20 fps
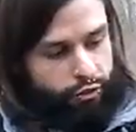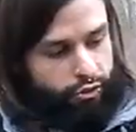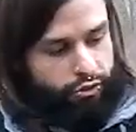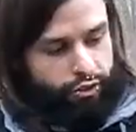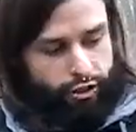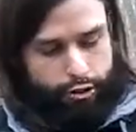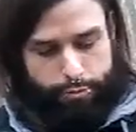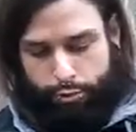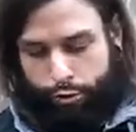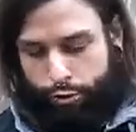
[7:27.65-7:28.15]

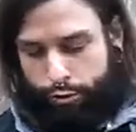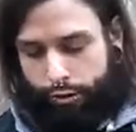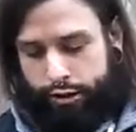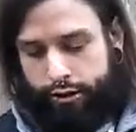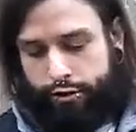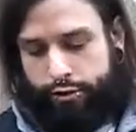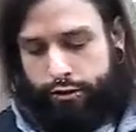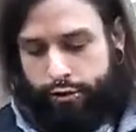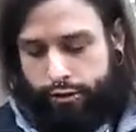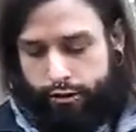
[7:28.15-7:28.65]
Sling
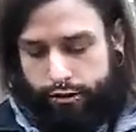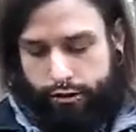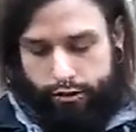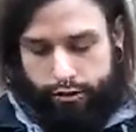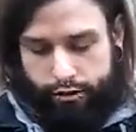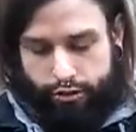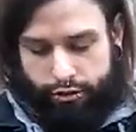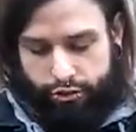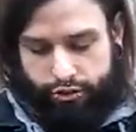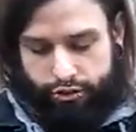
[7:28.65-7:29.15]
point,
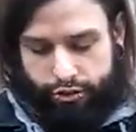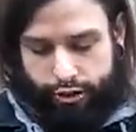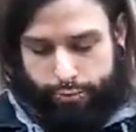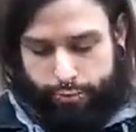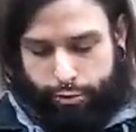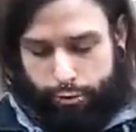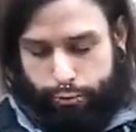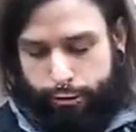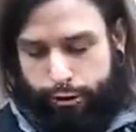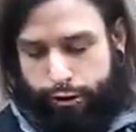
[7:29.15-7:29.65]

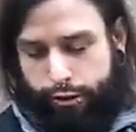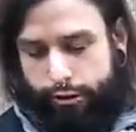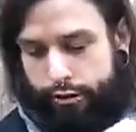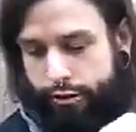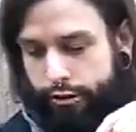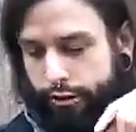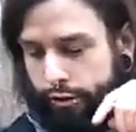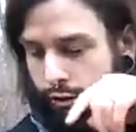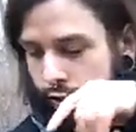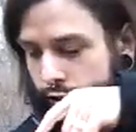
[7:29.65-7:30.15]
sling point,
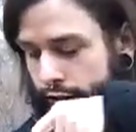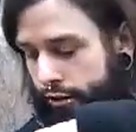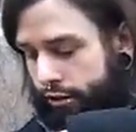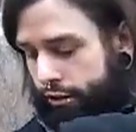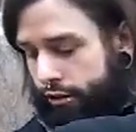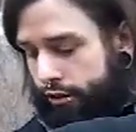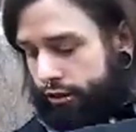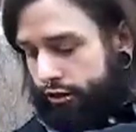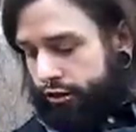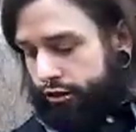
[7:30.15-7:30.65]

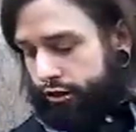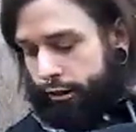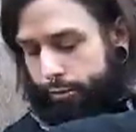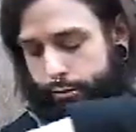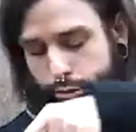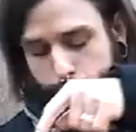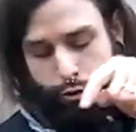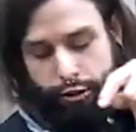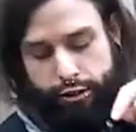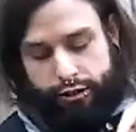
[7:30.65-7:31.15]

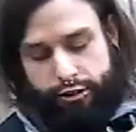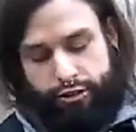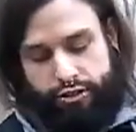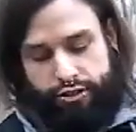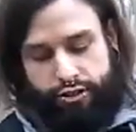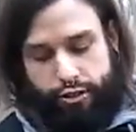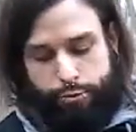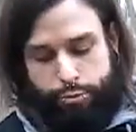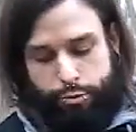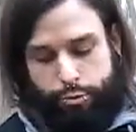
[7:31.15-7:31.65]
sling point.
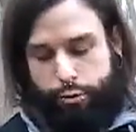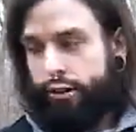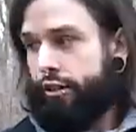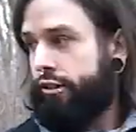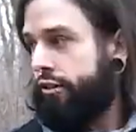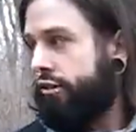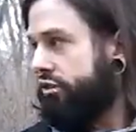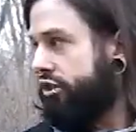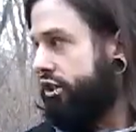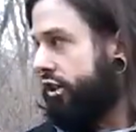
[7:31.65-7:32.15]
This sling
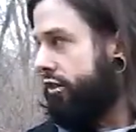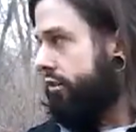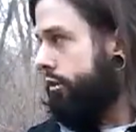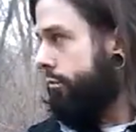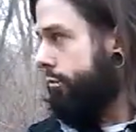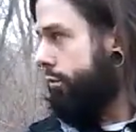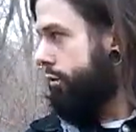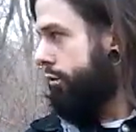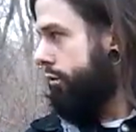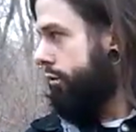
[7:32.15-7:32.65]
point is
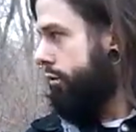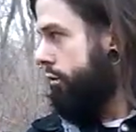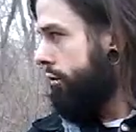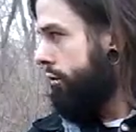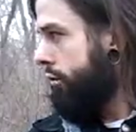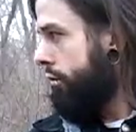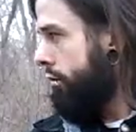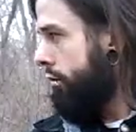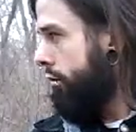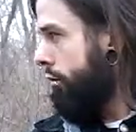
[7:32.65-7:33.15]
adjustable.
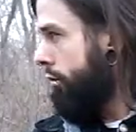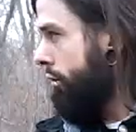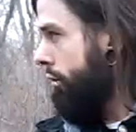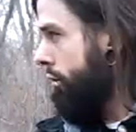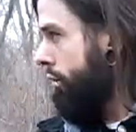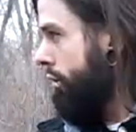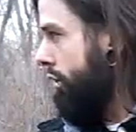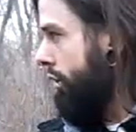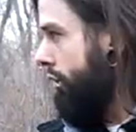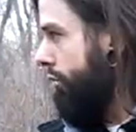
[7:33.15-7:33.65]

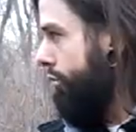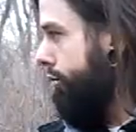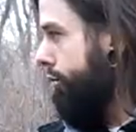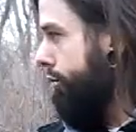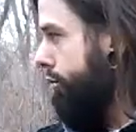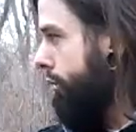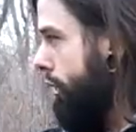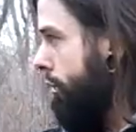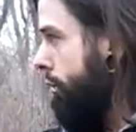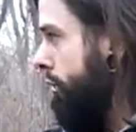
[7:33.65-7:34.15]
What the
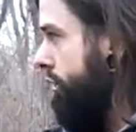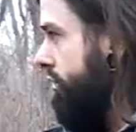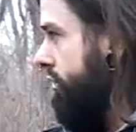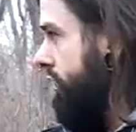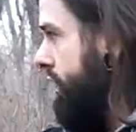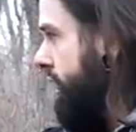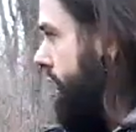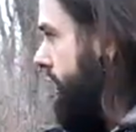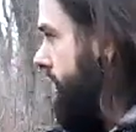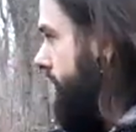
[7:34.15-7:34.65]
fuck was
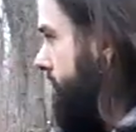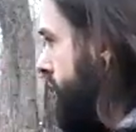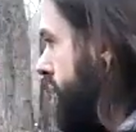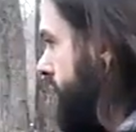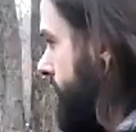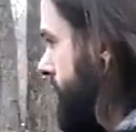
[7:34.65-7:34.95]
that?